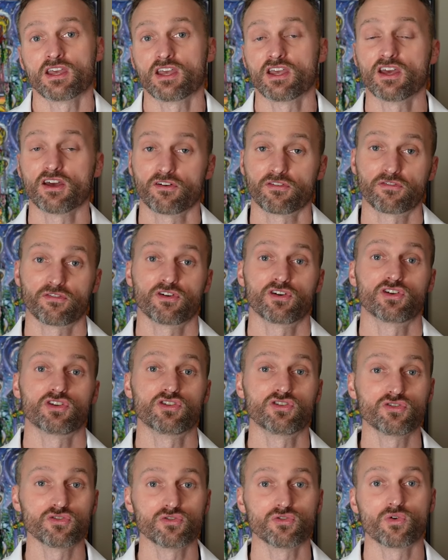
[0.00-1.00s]
If
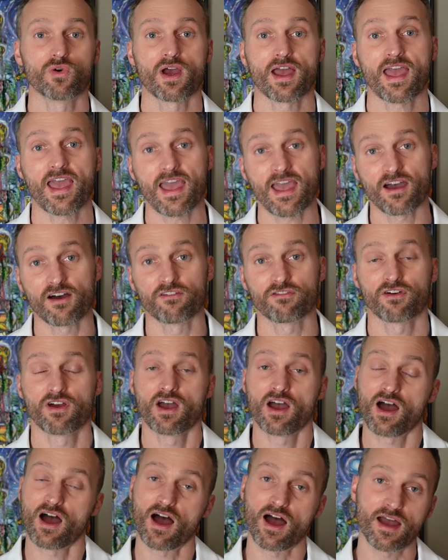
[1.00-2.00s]
you have
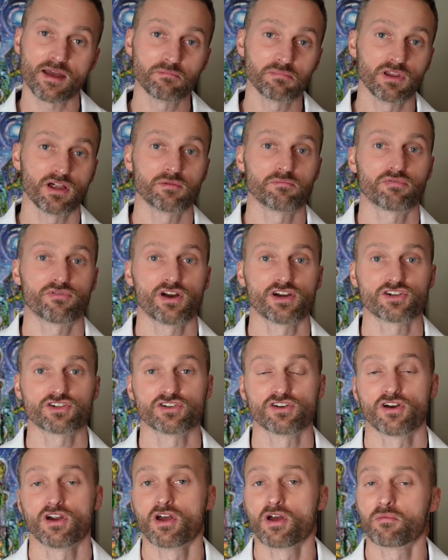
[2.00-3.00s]
high blood
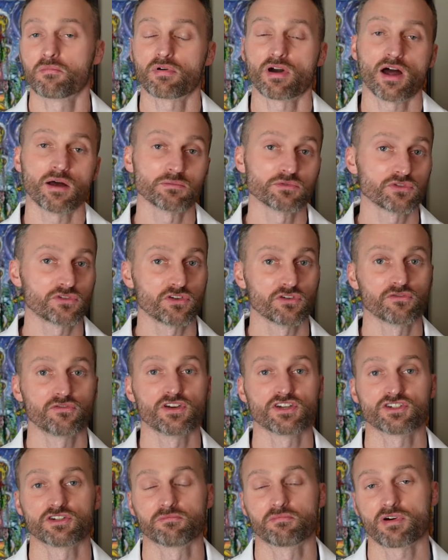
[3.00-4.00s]
pressure, problems with your
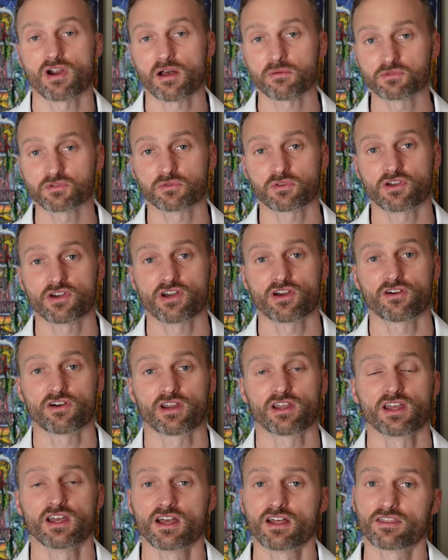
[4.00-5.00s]
vision, problems with your
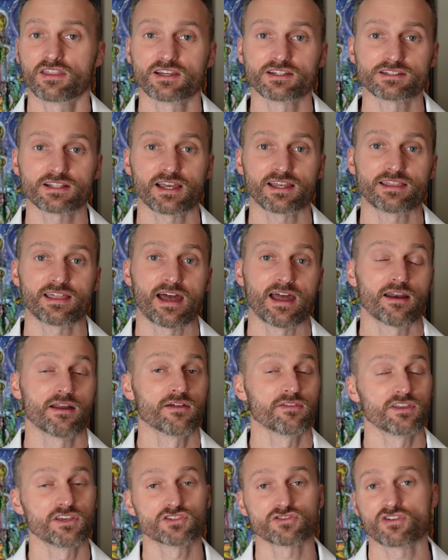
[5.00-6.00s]
hearing, things like that,
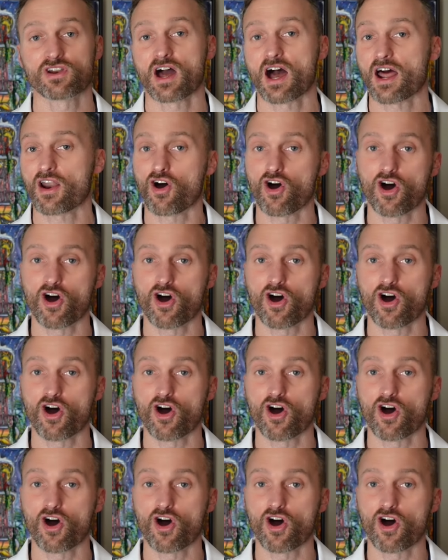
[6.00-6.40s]
these are not